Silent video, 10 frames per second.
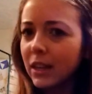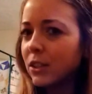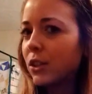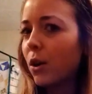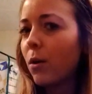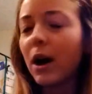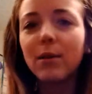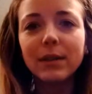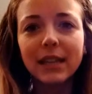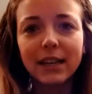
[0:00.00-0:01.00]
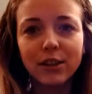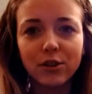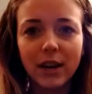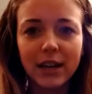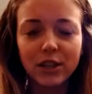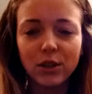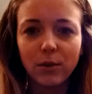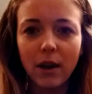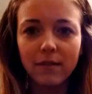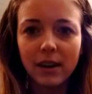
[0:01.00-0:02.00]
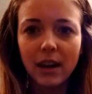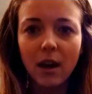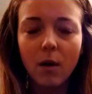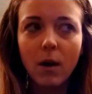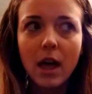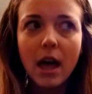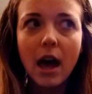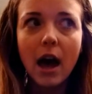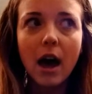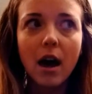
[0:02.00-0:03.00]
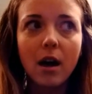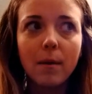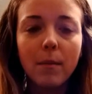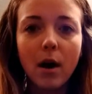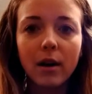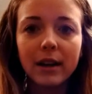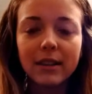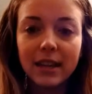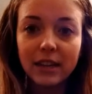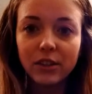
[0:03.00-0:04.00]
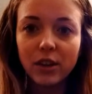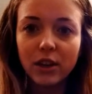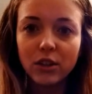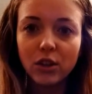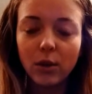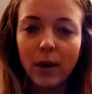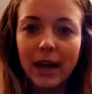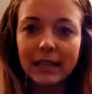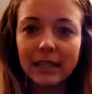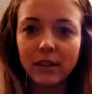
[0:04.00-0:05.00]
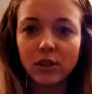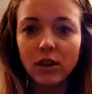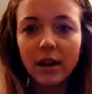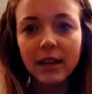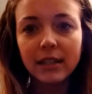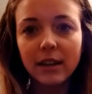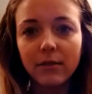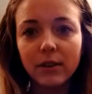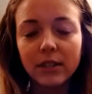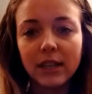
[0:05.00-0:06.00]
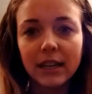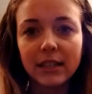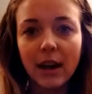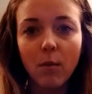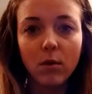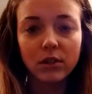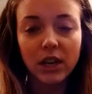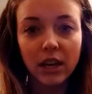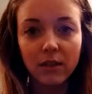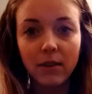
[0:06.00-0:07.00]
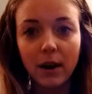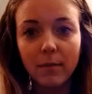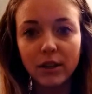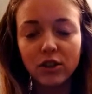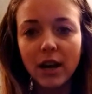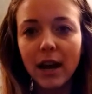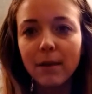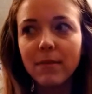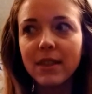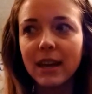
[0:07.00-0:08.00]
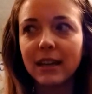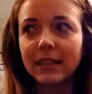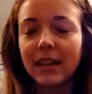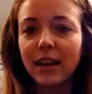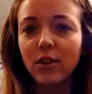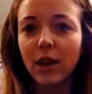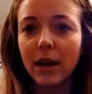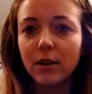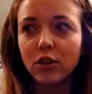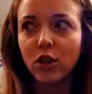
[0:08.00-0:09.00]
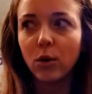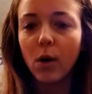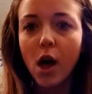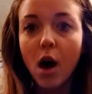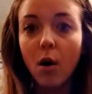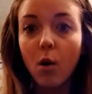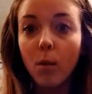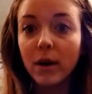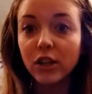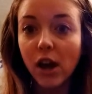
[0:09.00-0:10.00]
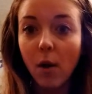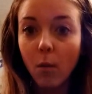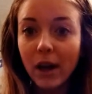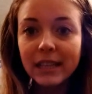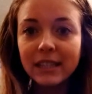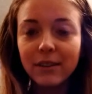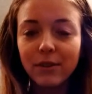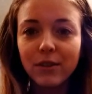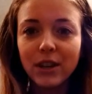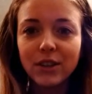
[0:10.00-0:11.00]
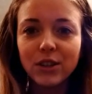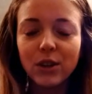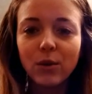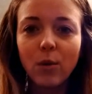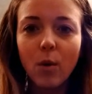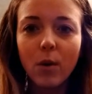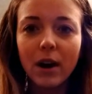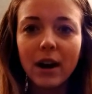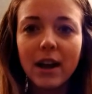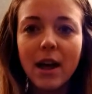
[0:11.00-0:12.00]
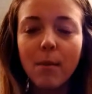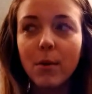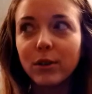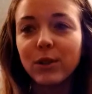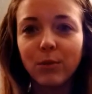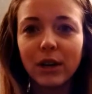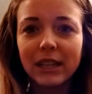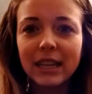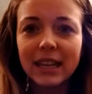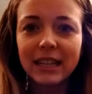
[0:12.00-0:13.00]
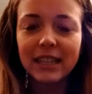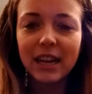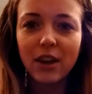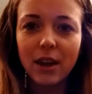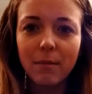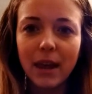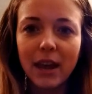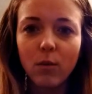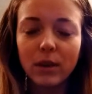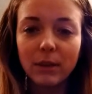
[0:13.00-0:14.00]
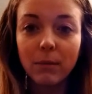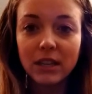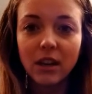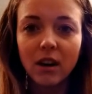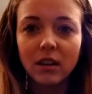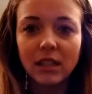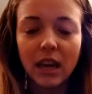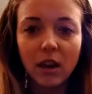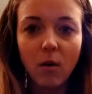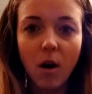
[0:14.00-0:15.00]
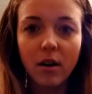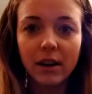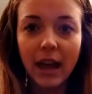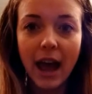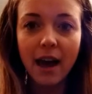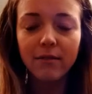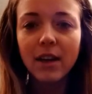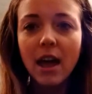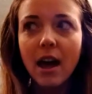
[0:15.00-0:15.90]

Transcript: So I always like to try and do a video on things you can do as little stocking stuffers, things that won't take you very much time, things that you can do a whole bunch at once if you need to, or most importantly, things that you can make with materials that you already have.